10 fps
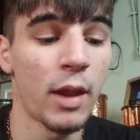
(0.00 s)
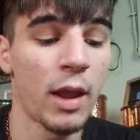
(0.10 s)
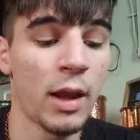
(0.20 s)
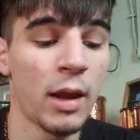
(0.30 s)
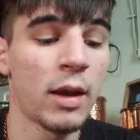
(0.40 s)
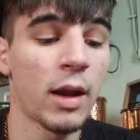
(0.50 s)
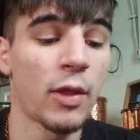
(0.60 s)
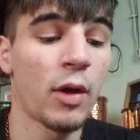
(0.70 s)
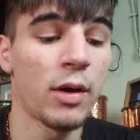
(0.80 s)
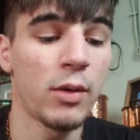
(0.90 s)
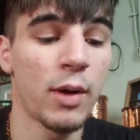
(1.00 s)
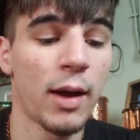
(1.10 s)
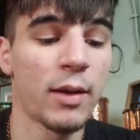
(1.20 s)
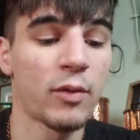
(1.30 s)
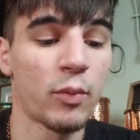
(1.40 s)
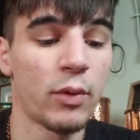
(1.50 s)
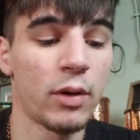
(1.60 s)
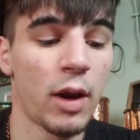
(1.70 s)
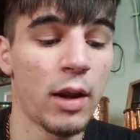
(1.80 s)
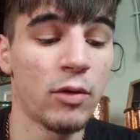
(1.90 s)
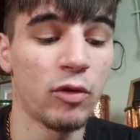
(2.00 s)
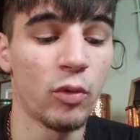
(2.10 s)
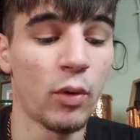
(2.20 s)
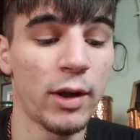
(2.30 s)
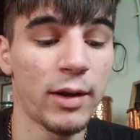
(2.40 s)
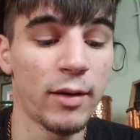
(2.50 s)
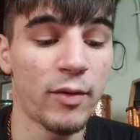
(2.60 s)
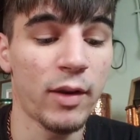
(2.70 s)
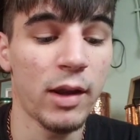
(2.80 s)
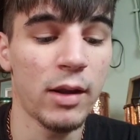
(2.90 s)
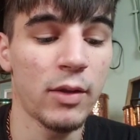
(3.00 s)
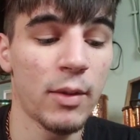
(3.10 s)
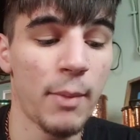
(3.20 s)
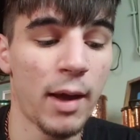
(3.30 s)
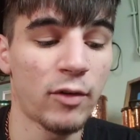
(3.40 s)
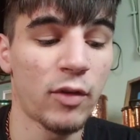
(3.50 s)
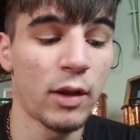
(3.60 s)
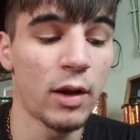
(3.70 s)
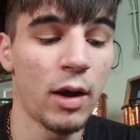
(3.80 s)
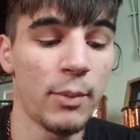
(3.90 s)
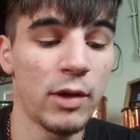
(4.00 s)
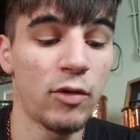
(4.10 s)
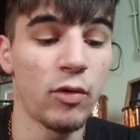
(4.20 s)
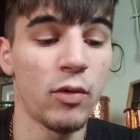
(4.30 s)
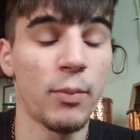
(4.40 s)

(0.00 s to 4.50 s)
and I thought you guys would enjoy to see the match that got me to